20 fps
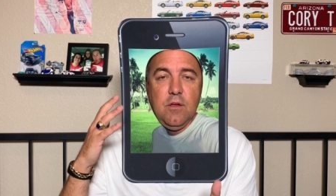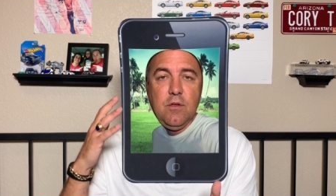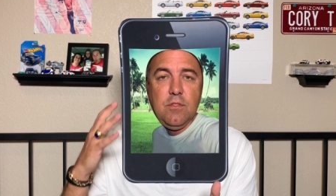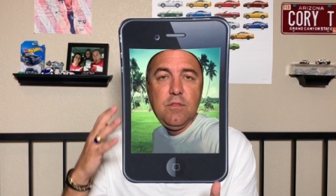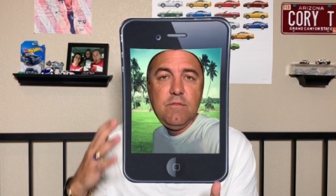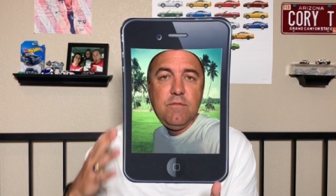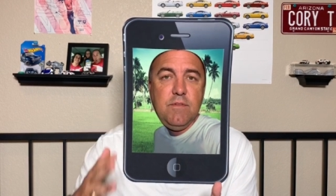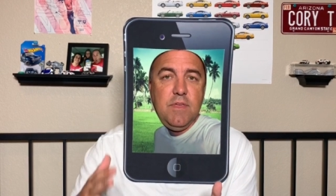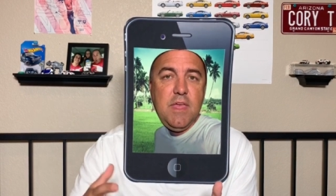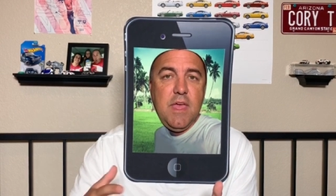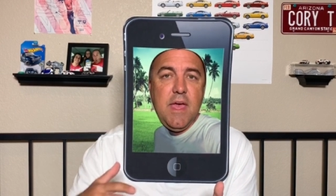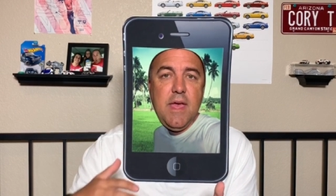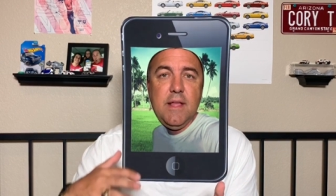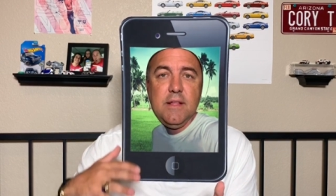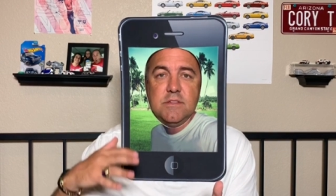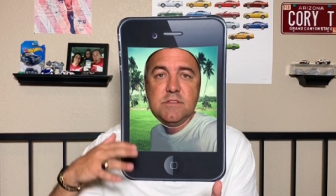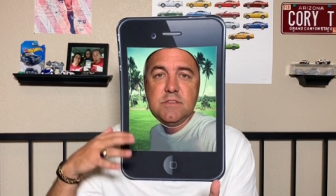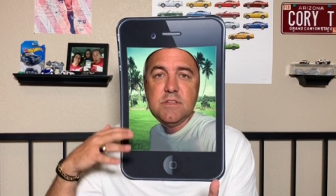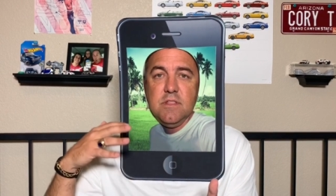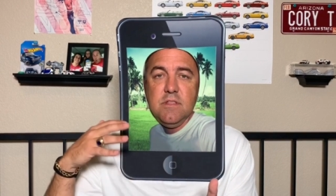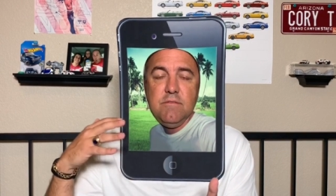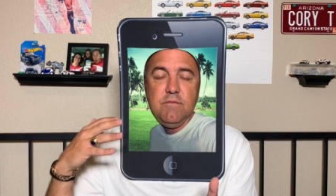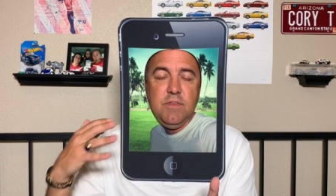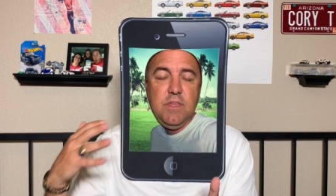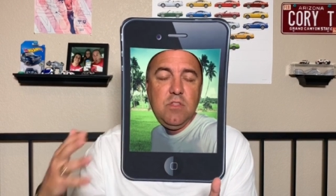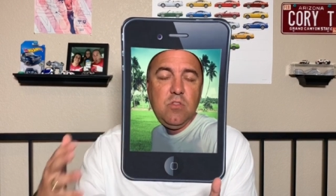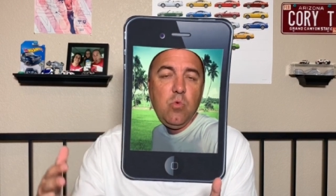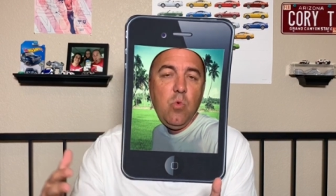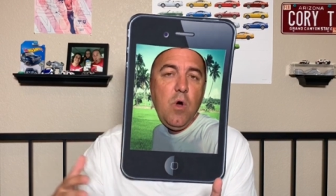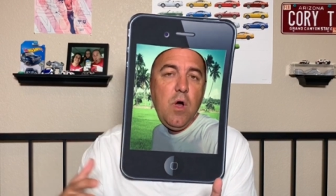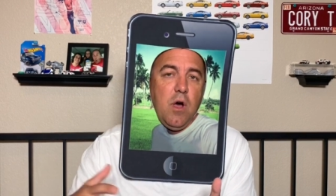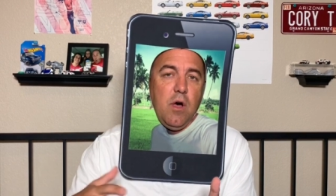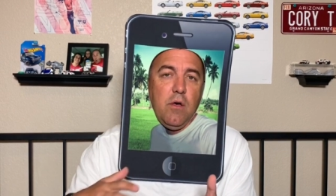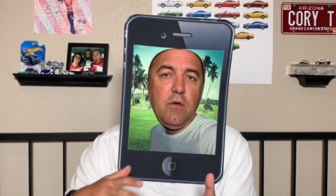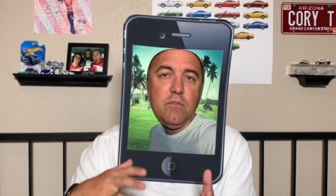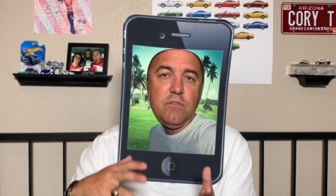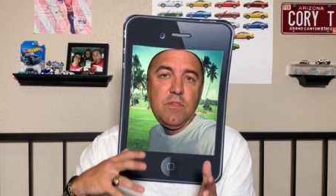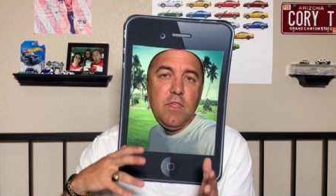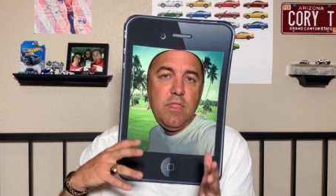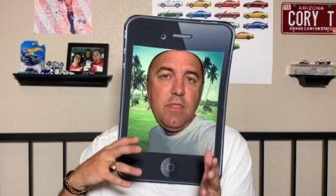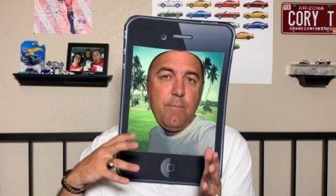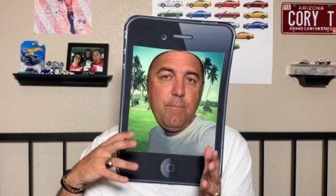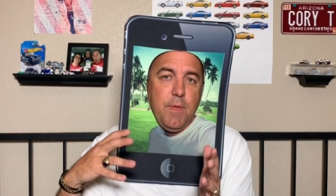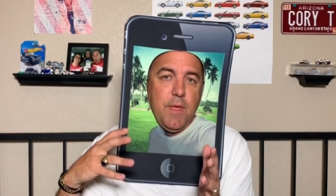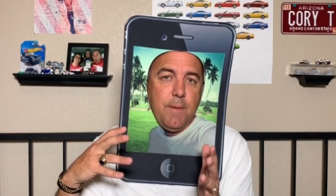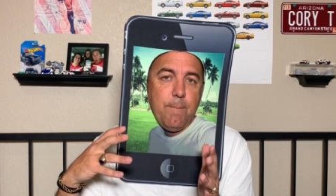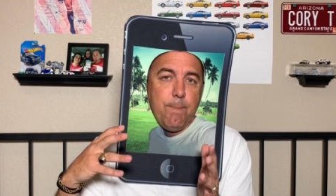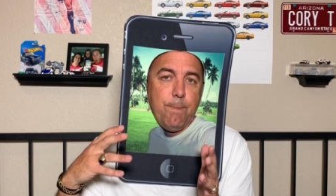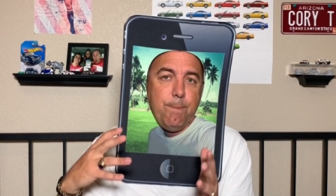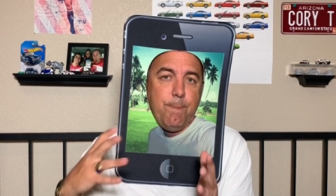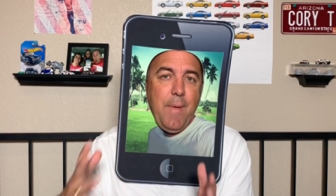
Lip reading: the V8s and the V12s and the big